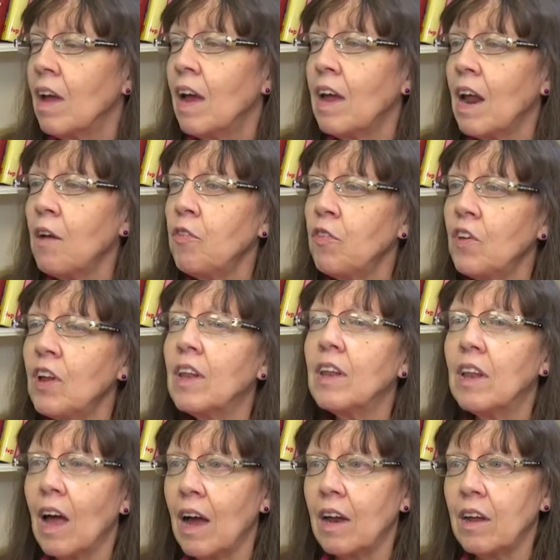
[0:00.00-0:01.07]
And I've seen a
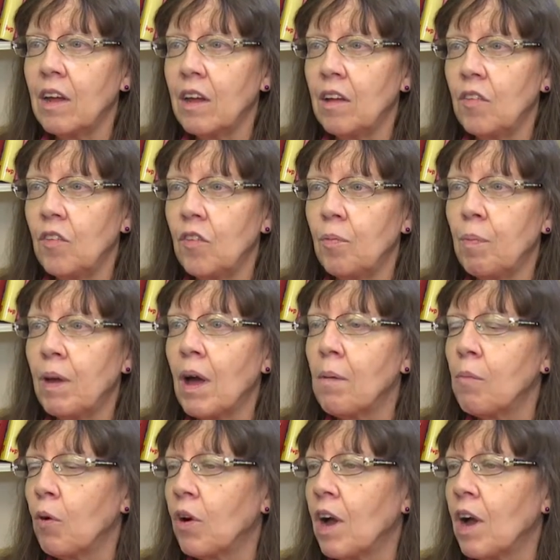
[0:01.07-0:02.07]
lot of kids become more